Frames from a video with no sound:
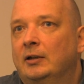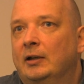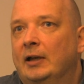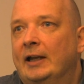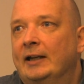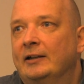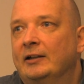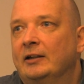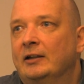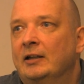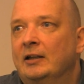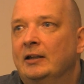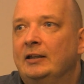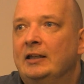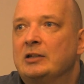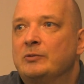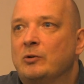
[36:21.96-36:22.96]
And
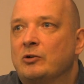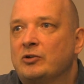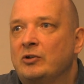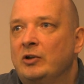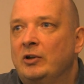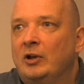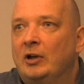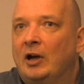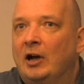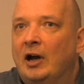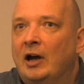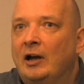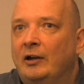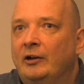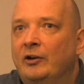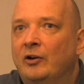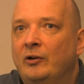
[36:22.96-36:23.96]
this was
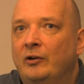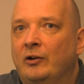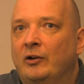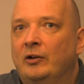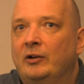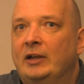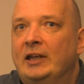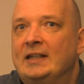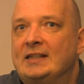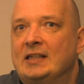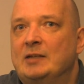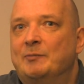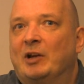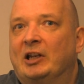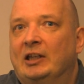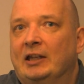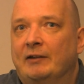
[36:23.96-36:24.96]
a
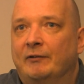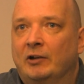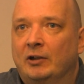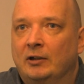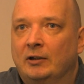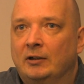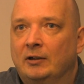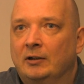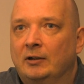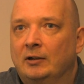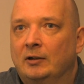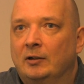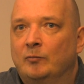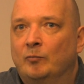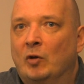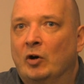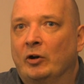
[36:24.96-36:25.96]
non-dissipative
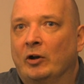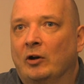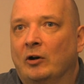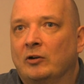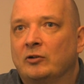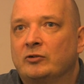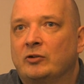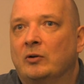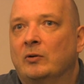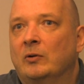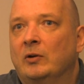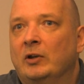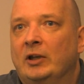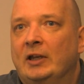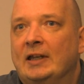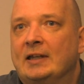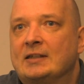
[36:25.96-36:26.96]
model, so
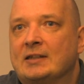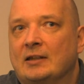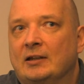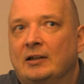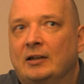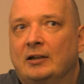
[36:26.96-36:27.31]
it's